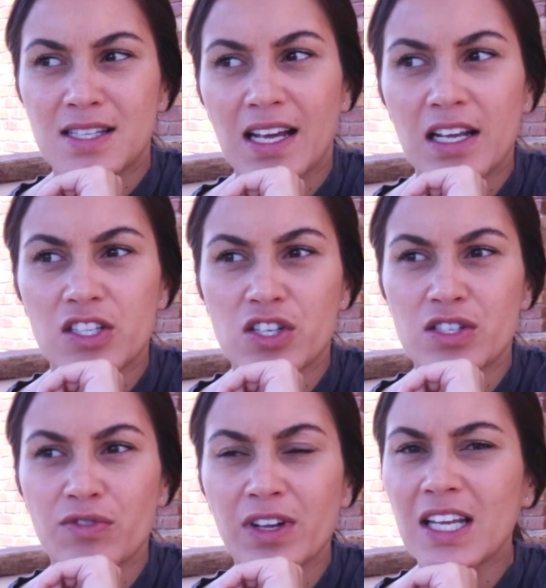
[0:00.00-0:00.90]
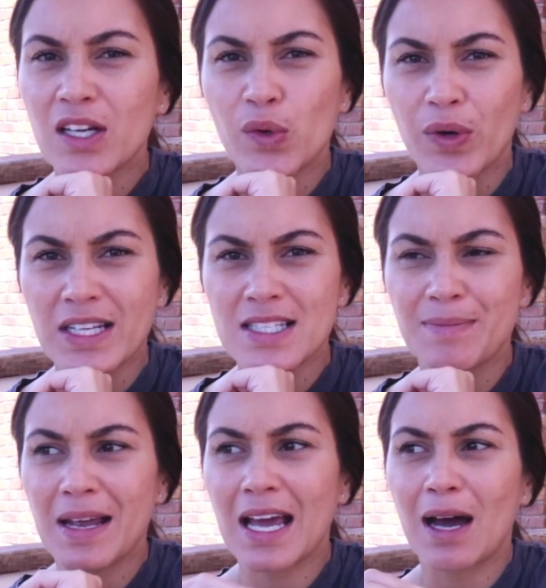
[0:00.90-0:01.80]
it's just really annoying to
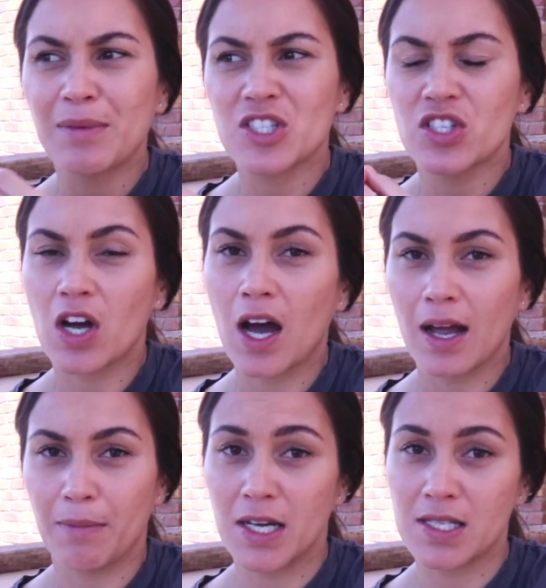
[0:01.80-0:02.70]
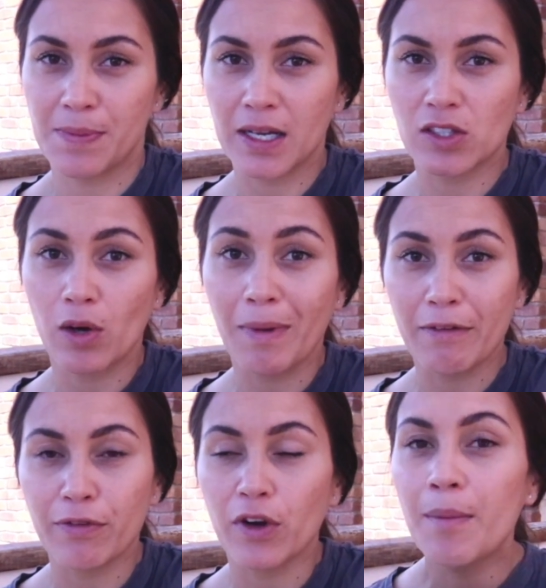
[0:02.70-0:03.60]
me how much time I spend on my
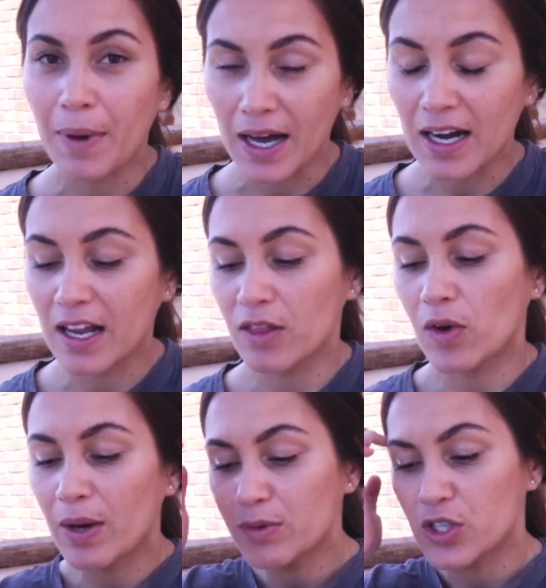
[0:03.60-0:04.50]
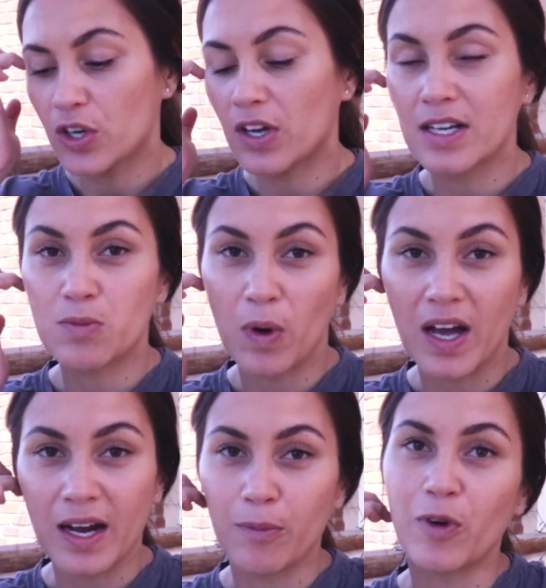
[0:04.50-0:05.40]
phone. But I thought I would show you guys what
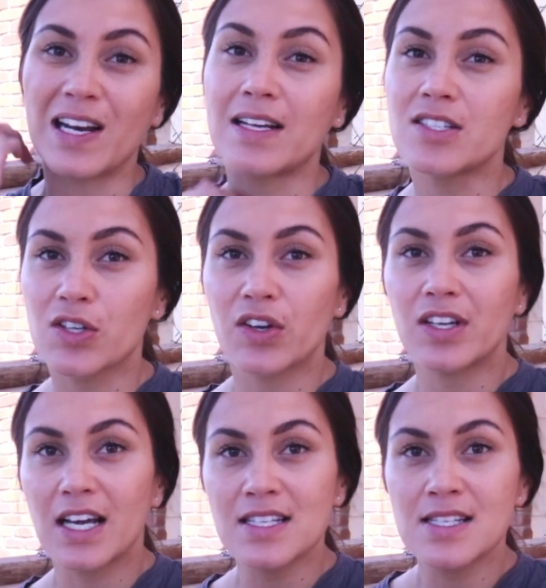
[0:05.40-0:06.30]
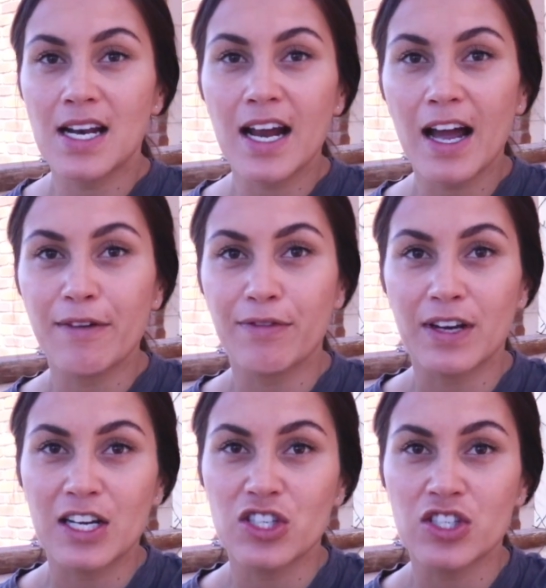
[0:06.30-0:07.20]
I'm reading. So yesterday I
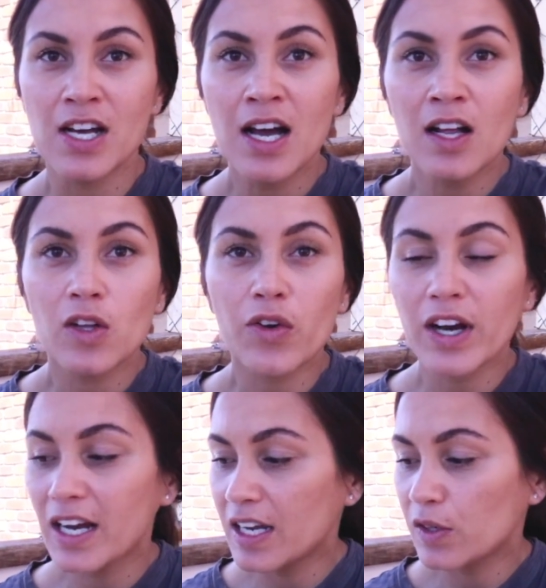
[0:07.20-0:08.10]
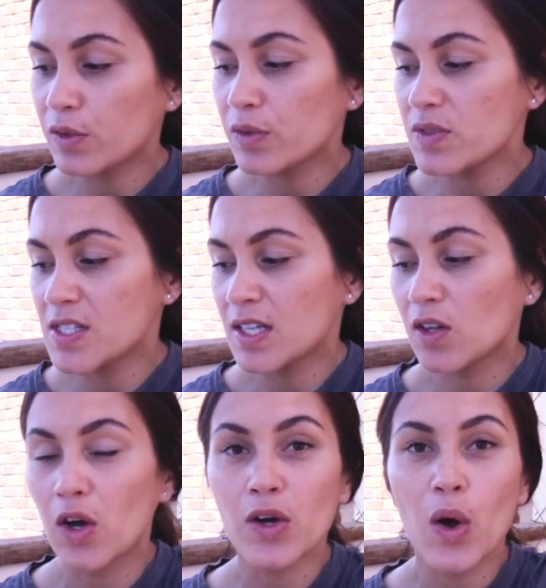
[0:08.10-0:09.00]
finished Laura Ingalls' The
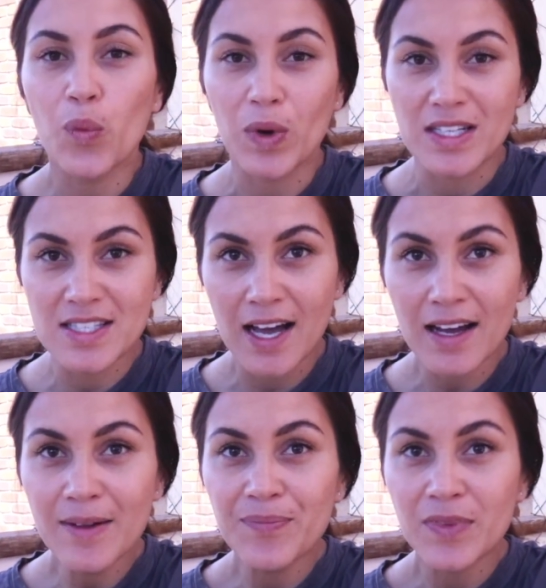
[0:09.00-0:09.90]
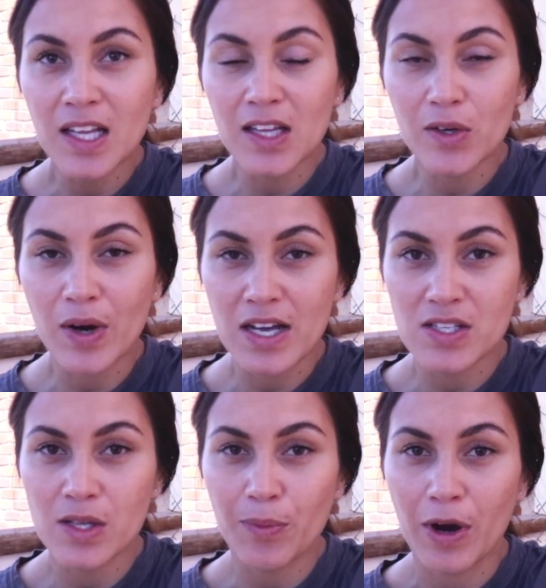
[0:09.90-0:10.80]
Long Winter, Little
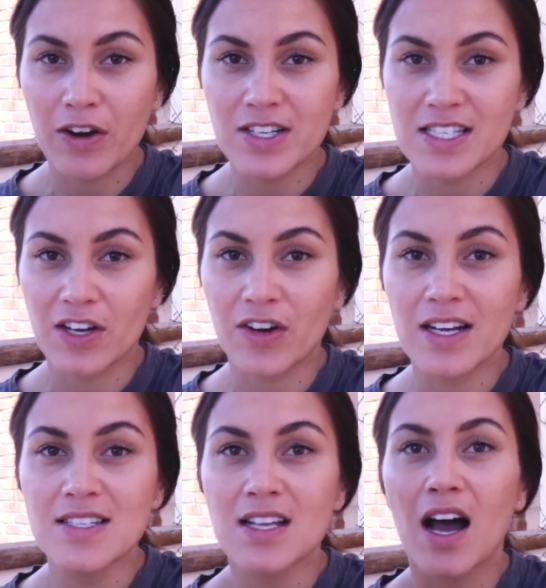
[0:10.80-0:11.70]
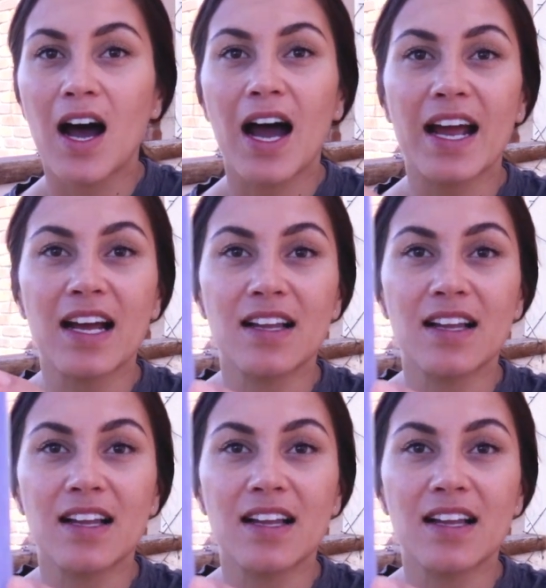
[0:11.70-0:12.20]
House on the Prairie series. I